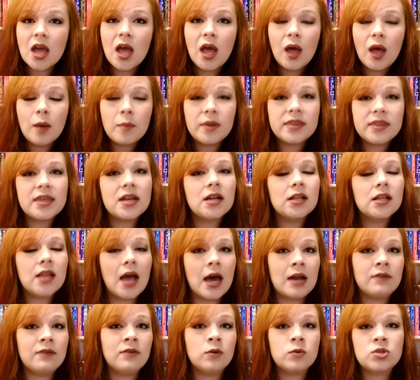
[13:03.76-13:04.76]
but then a lot
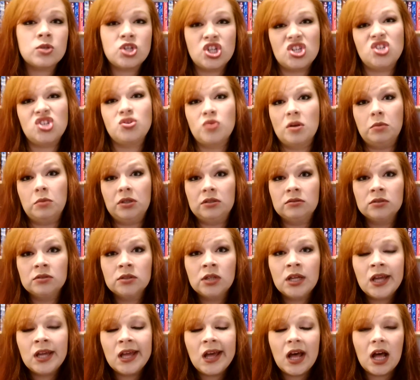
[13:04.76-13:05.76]
of it was just dribble.
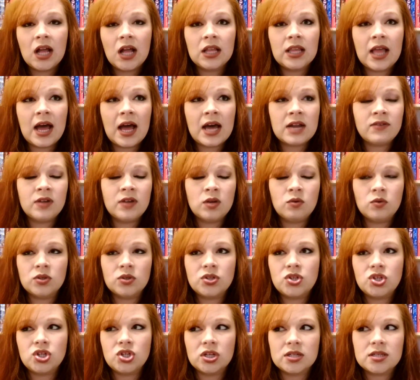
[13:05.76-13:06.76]
A lot of it was
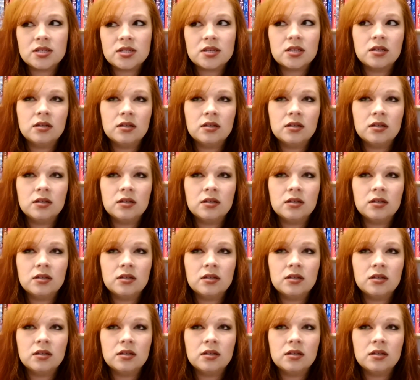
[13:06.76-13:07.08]
just